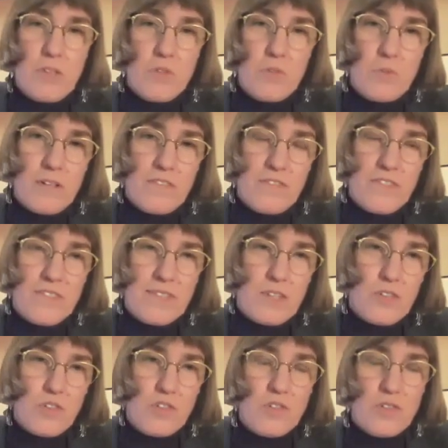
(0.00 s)
12th
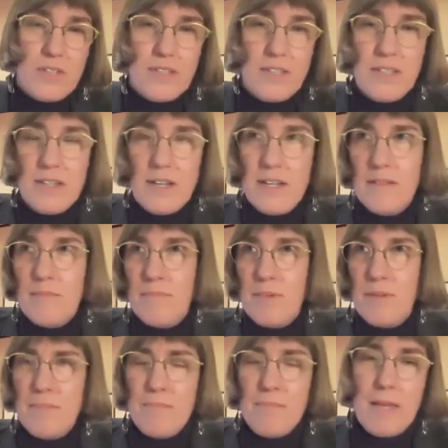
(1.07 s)
century,
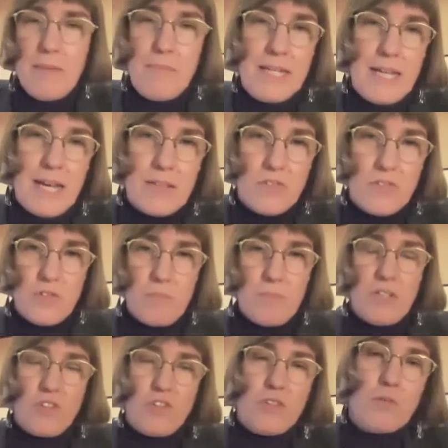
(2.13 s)
but maybe not so much.